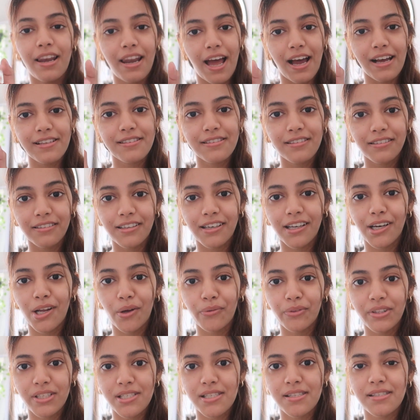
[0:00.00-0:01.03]
last year
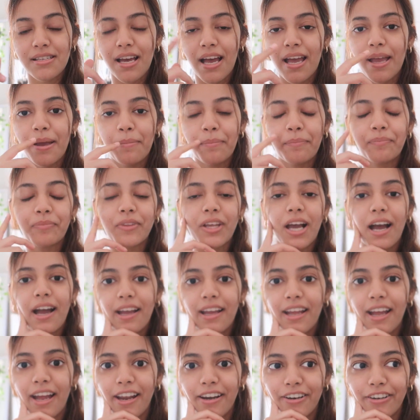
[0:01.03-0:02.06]
around this time
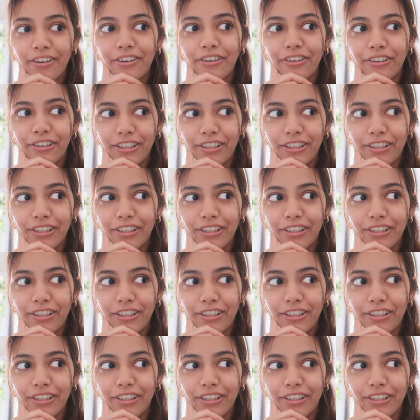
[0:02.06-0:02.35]
I had a